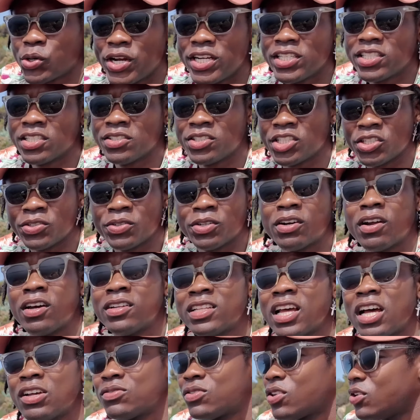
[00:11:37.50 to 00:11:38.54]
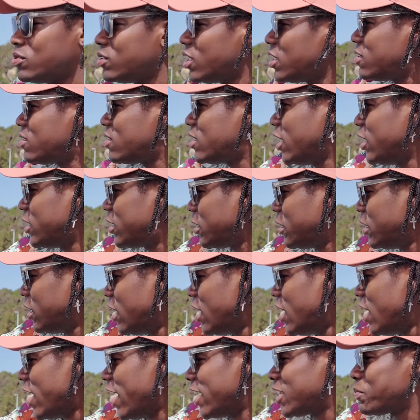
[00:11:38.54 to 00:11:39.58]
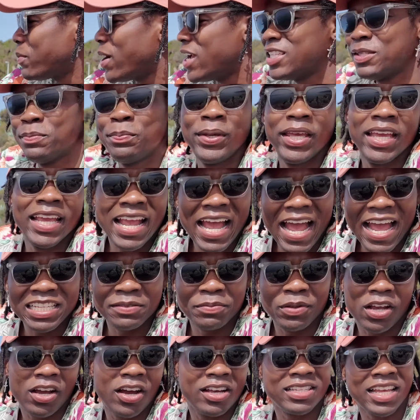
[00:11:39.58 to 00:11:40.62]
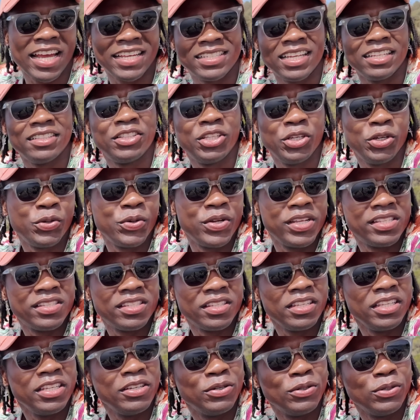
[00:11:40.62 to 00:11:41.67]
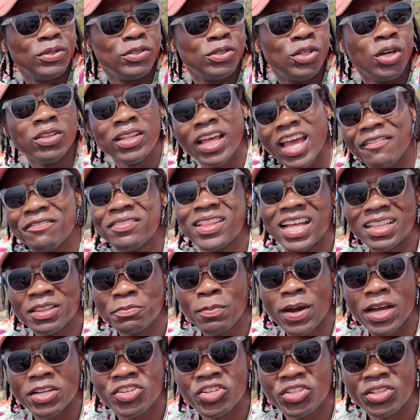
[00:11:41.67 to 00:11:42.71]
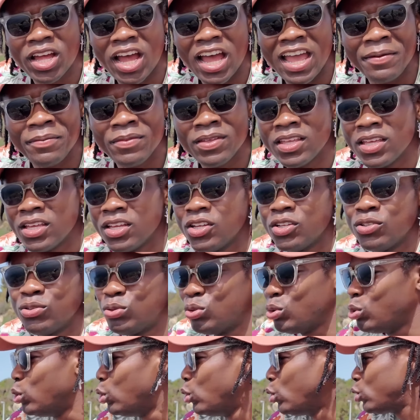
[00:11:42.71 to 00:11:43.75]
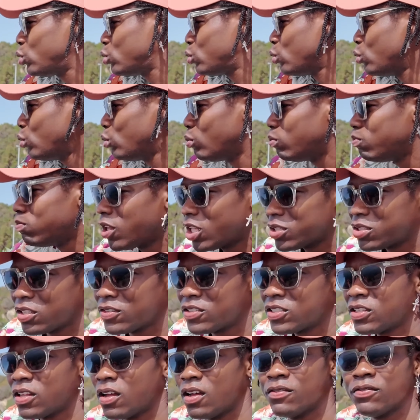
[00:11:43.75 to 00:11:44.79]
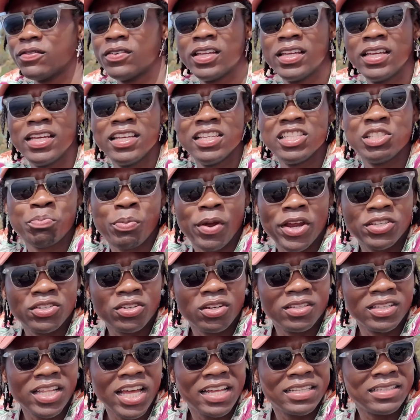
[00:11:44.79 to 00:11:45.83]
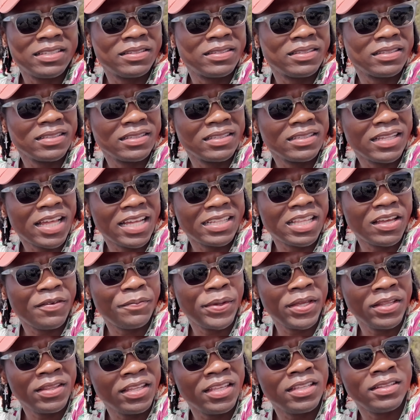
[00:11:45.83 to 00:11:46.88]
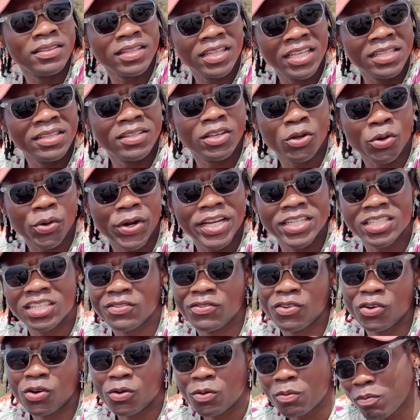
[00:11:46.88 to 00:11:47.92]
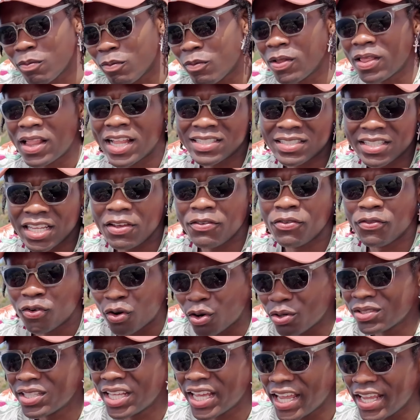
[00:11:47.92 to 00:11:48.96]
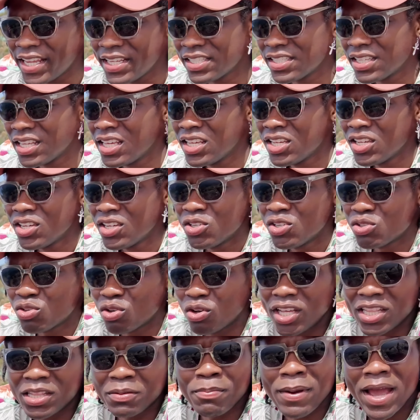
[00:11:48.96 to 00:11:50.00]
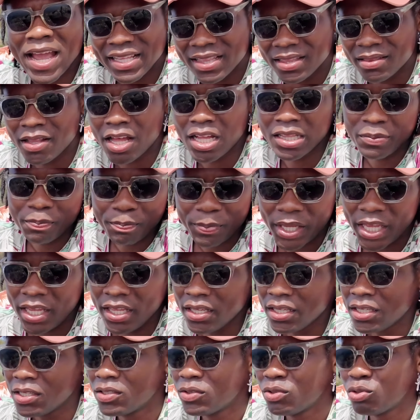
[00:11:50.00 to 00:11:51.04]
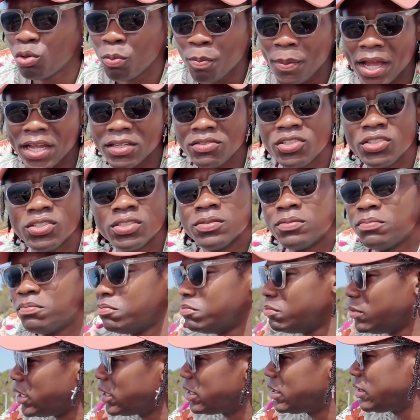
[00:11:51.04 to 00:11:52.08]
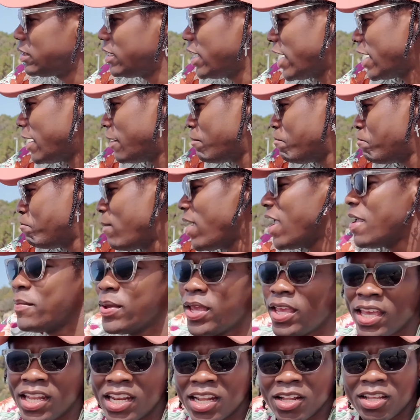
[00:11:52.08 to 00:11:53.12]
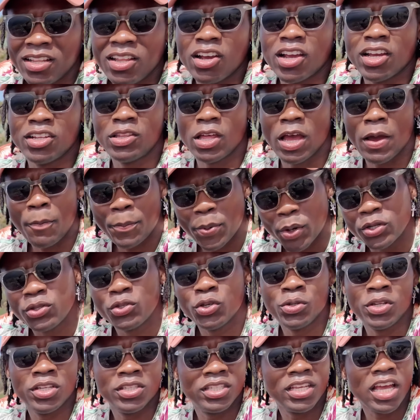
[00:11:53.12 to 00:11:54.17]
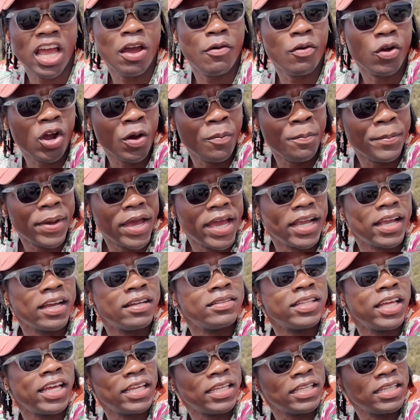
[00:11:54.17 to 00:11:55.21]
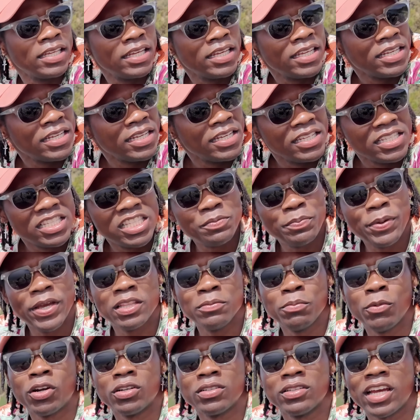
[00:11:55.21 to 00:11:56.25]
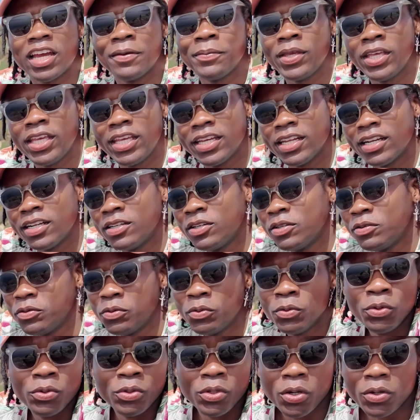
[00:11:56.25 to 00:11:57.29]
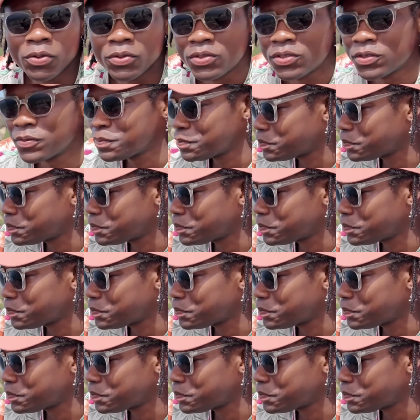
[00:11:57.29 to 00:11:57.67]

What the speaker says: Croatia in general and also this city. It might be, guys, because as a tourist, you don't have that much time to look to a lot of stuff. Especially that I've been in Croatia for, let's say, 4 days, so it might not be too much, but yeah, maybe in another opportunity I will come back and then spend more time here, who knows.